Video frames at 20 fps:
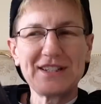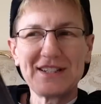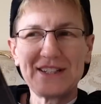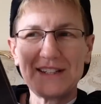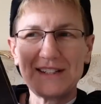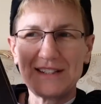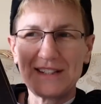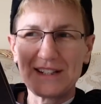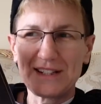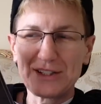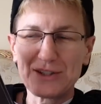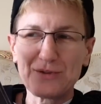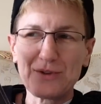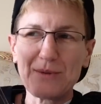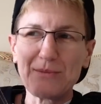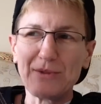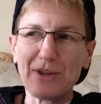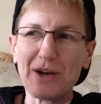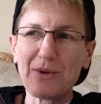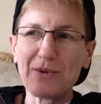is his
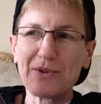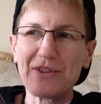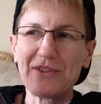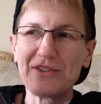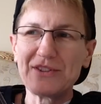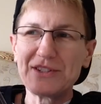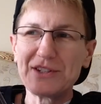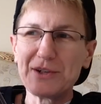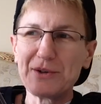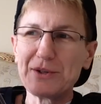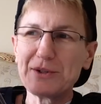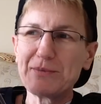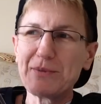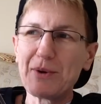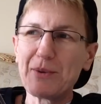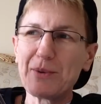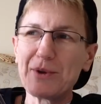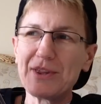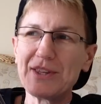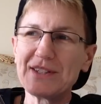extreme luck within the series.
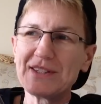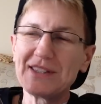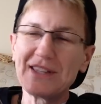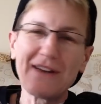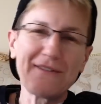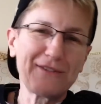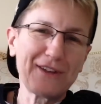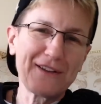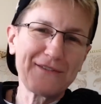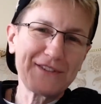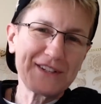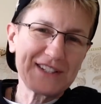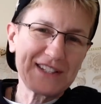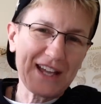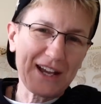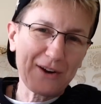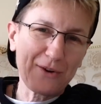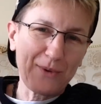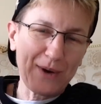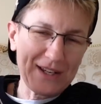But with his love life, he's
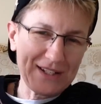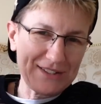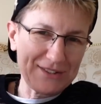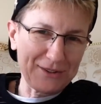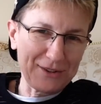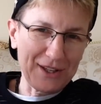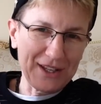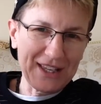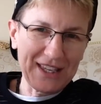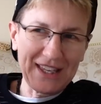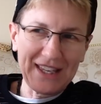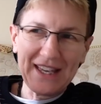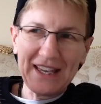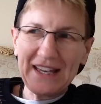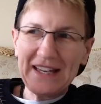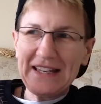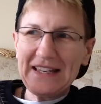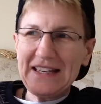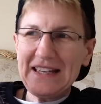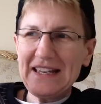not quite so lucky.
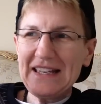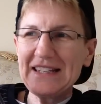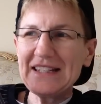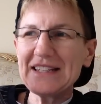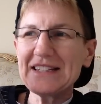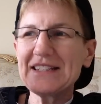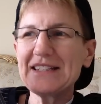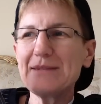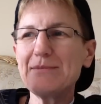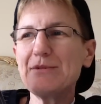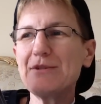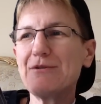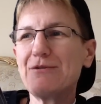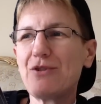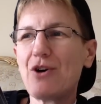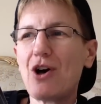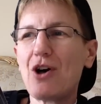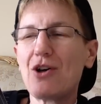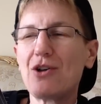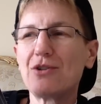He does seem to
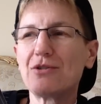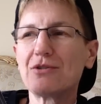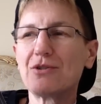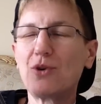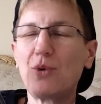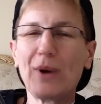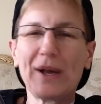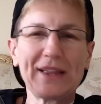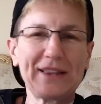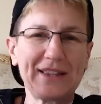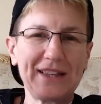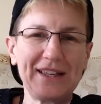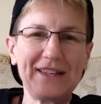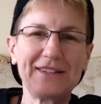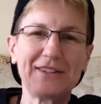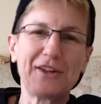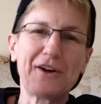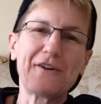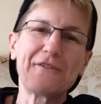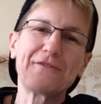fall quickly
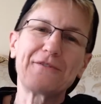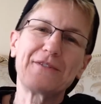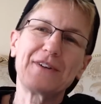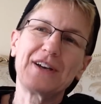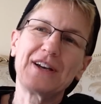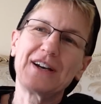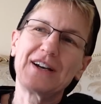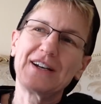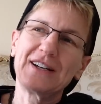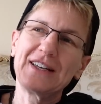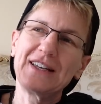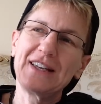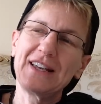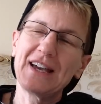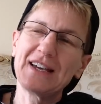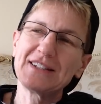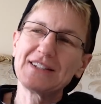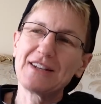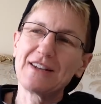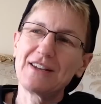in love. Uh, he
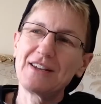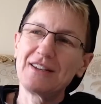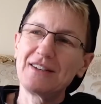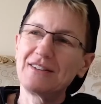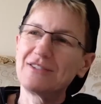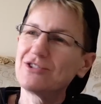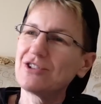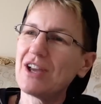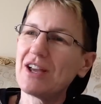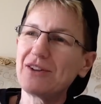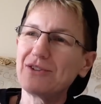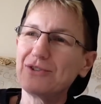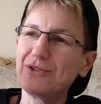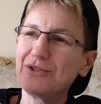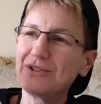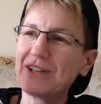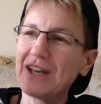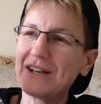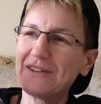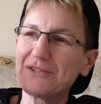has a
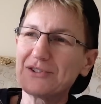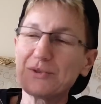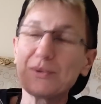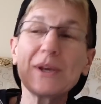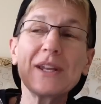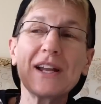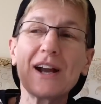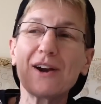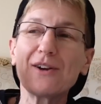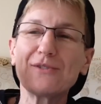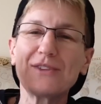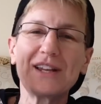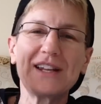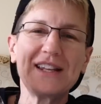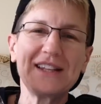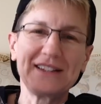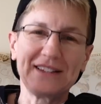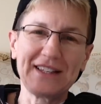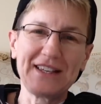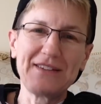childhood kind of sweetheart that
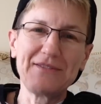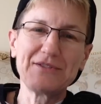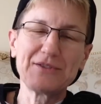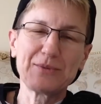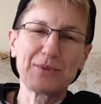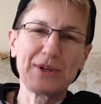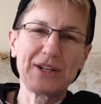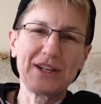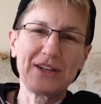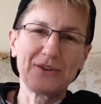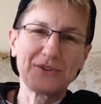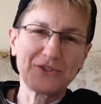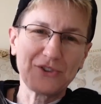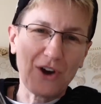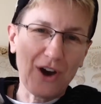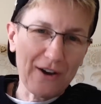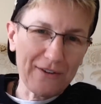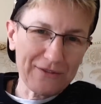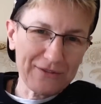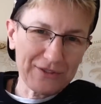he leaves when he goes
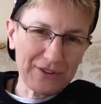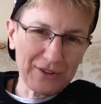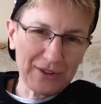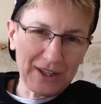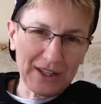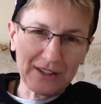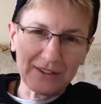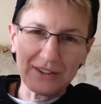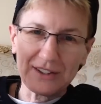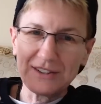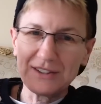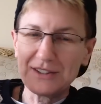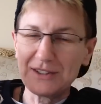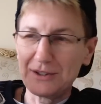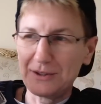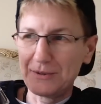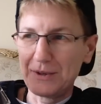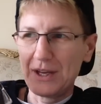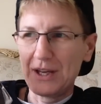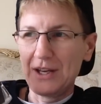off to England
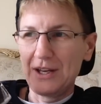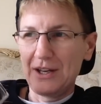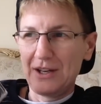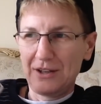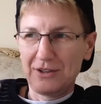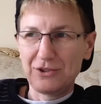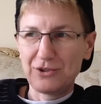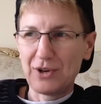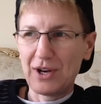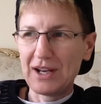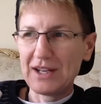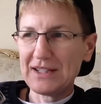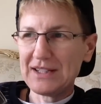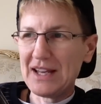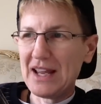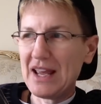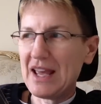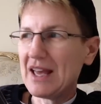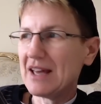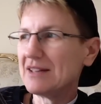to try his
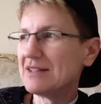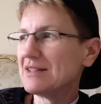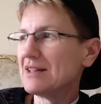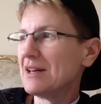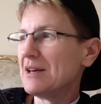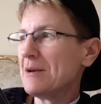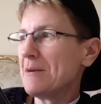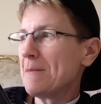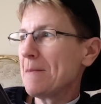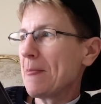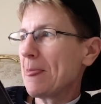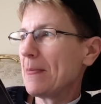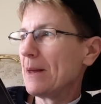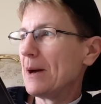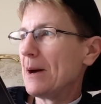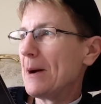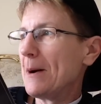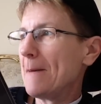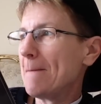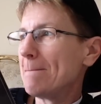hand.
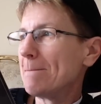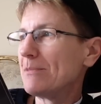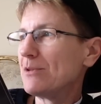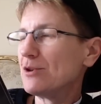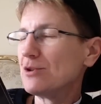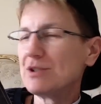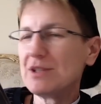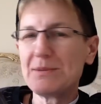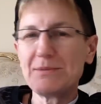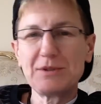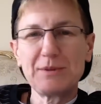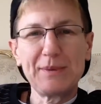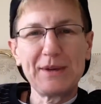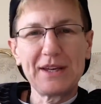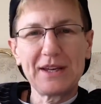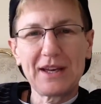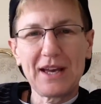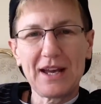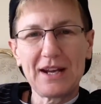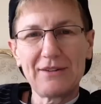Um, there seems to be
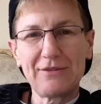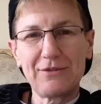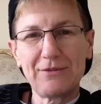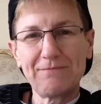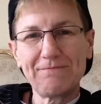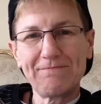a kind of